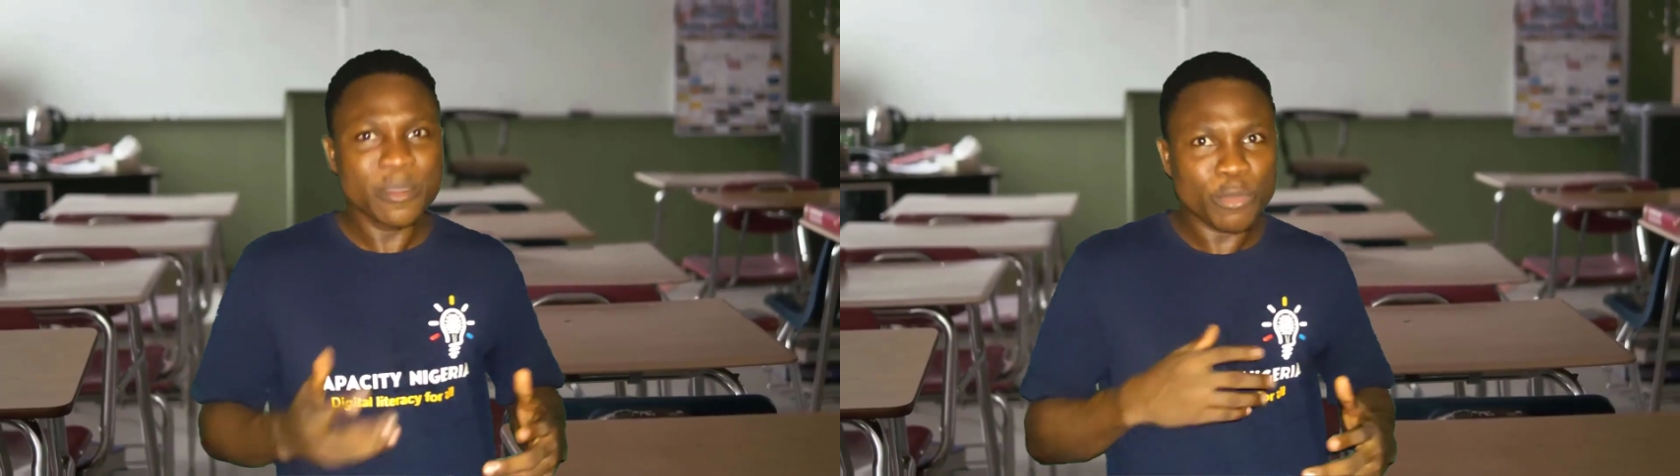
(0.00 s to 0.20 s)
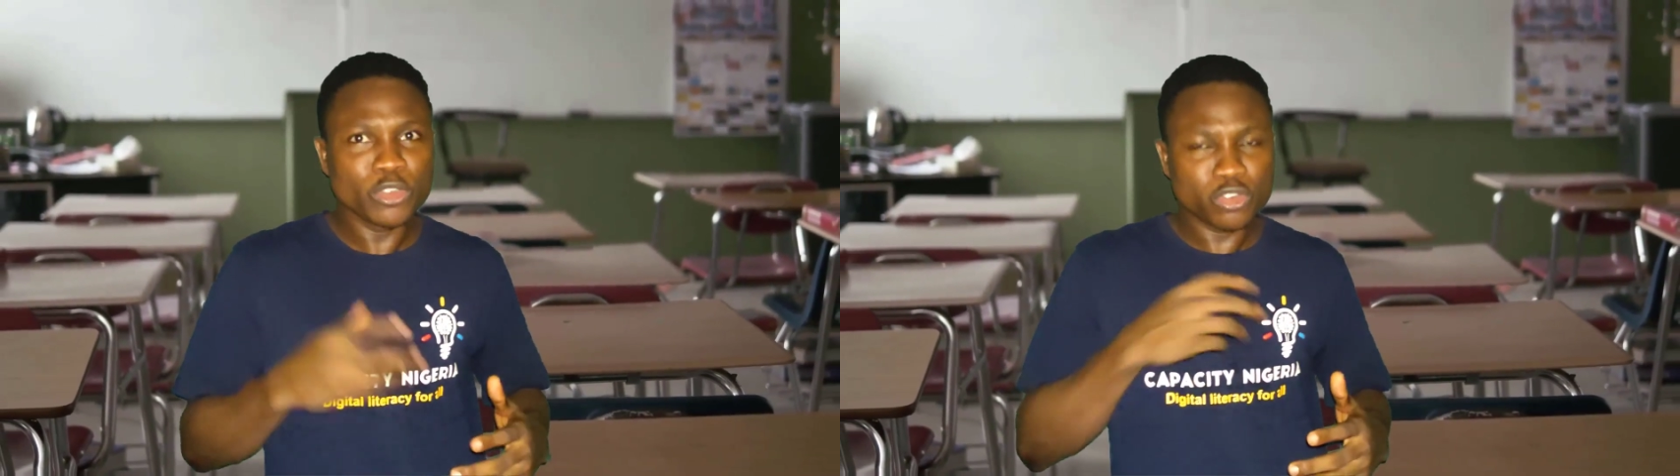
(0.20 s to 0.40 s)

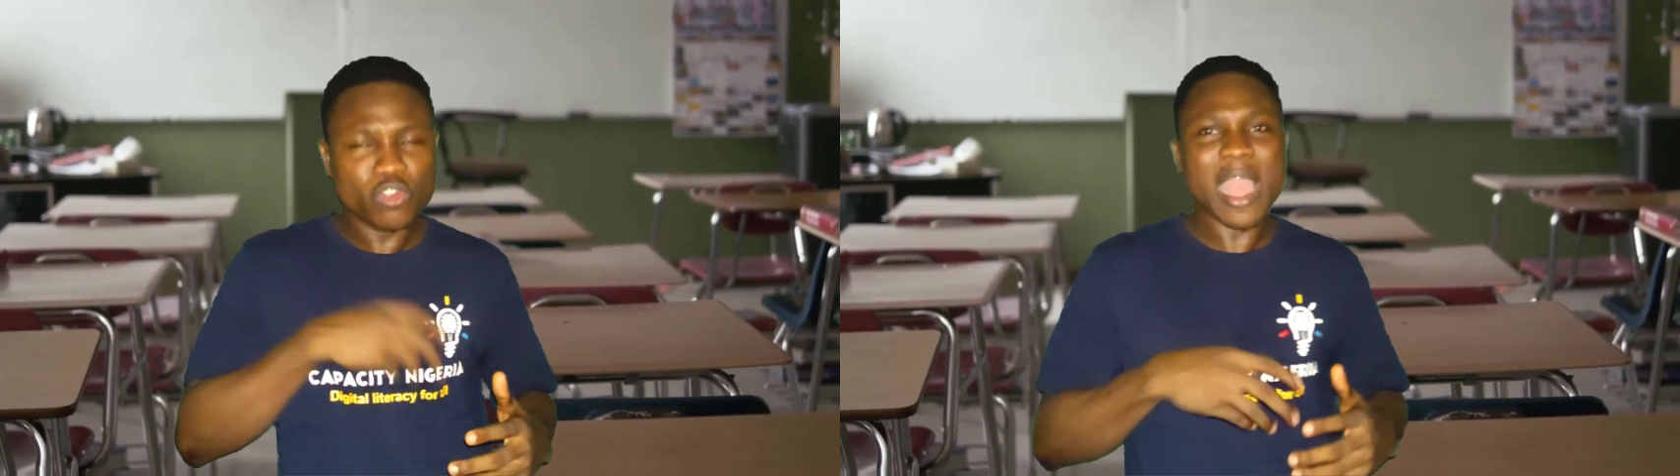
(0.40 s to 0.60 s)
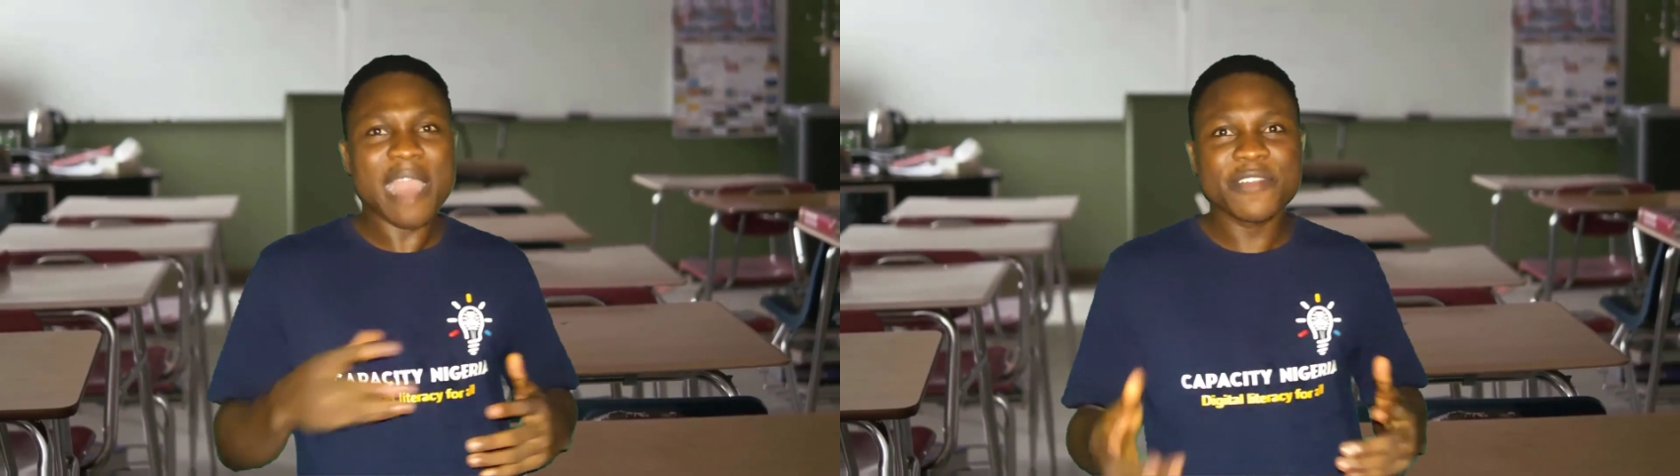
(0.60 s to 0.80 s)
but you
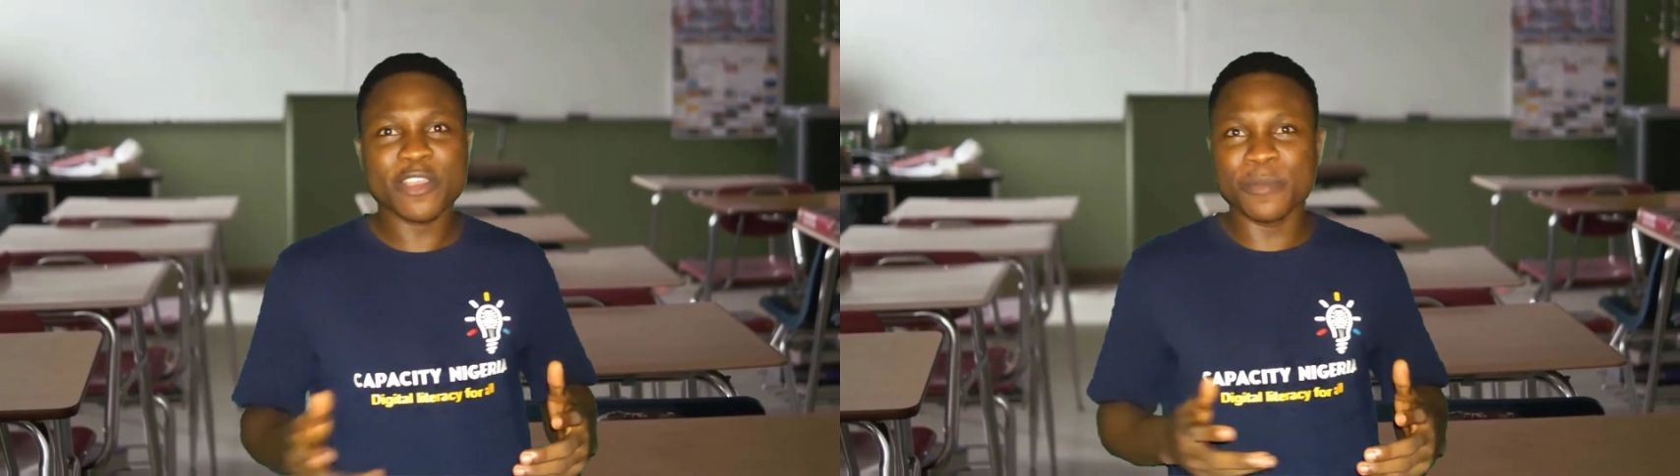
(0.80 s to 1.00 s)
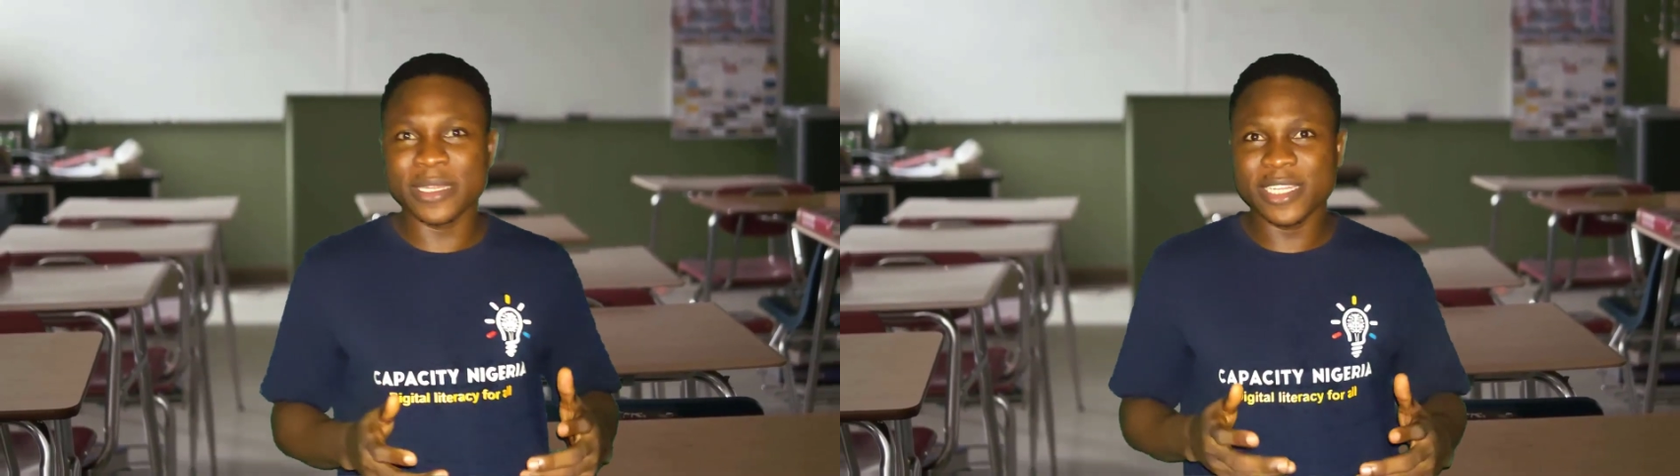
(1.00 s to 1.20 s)
should have
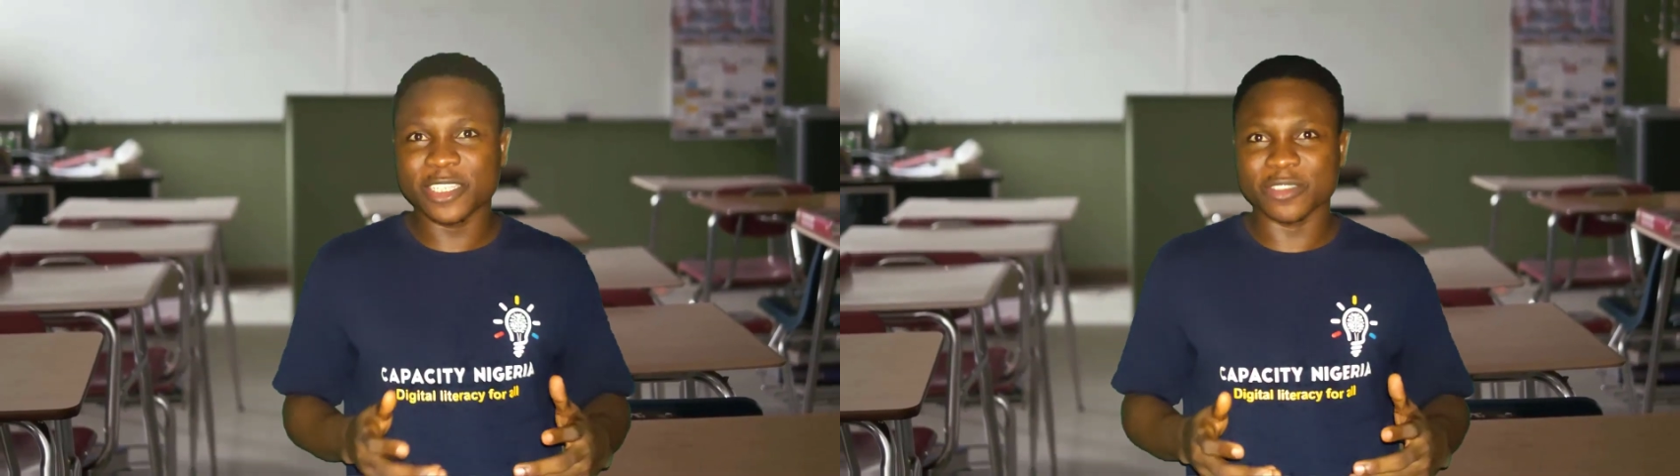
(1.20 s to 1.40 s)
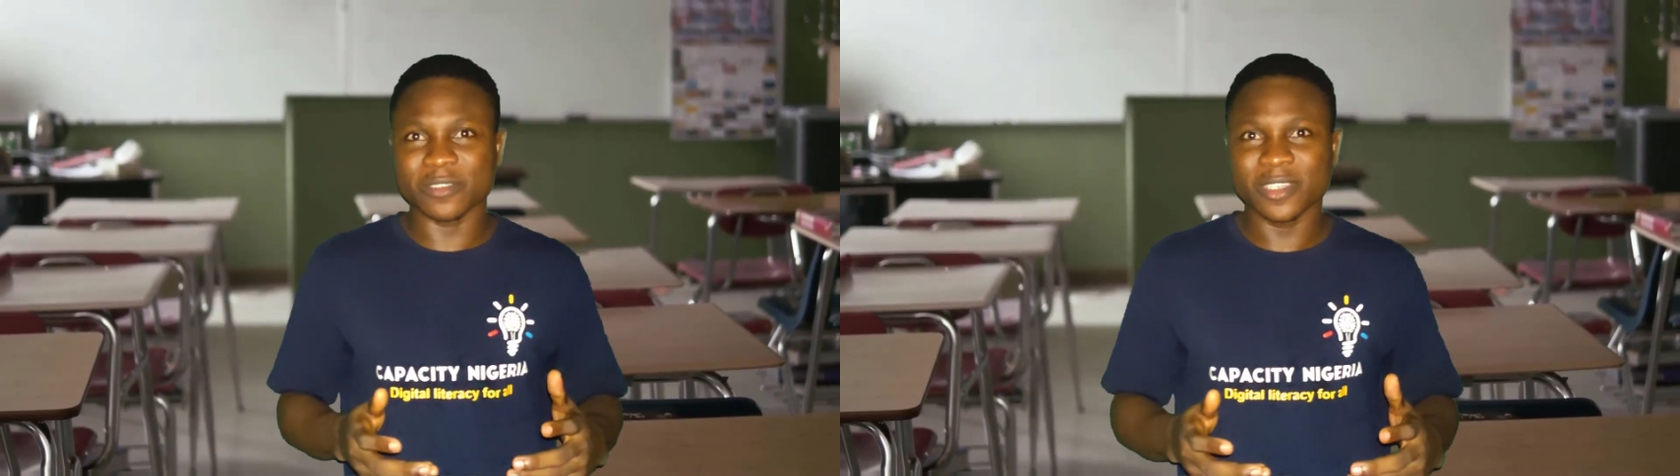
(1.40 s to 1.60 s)

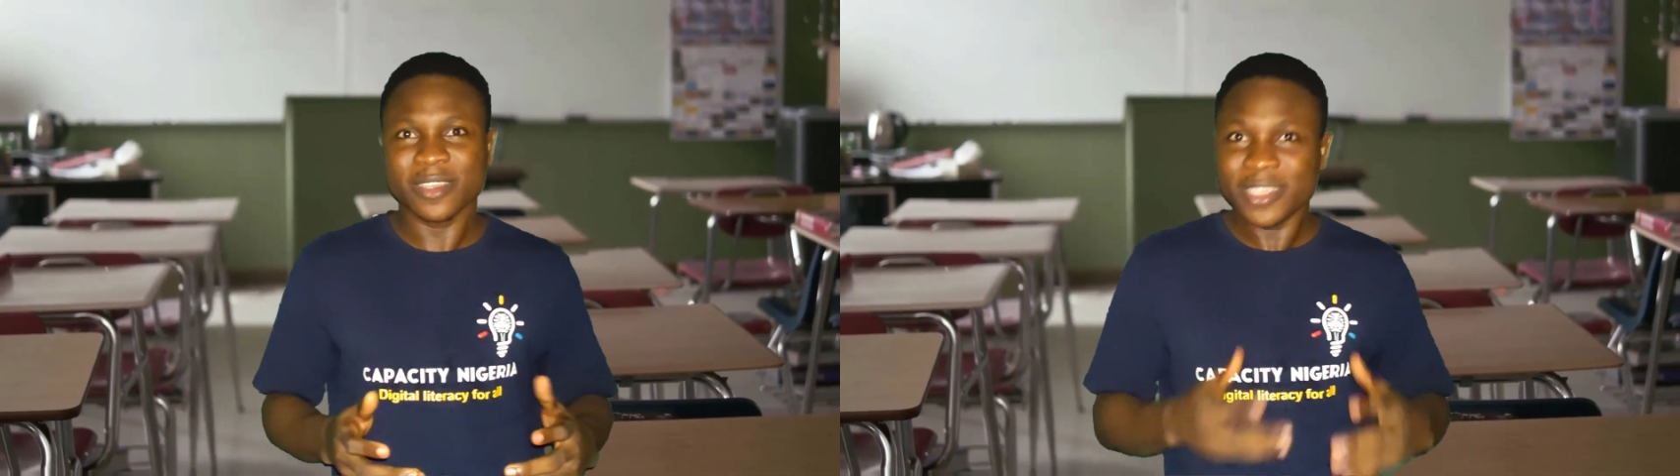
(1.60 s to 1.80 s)
recommendation,